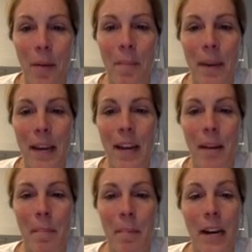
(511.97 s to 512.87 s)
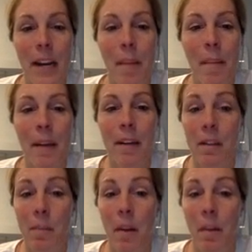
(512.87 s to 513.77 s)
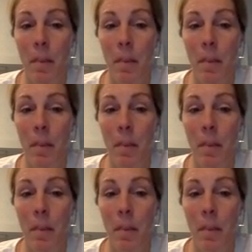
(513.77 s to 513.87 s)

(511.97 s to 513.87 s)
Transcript: making it break up into smaller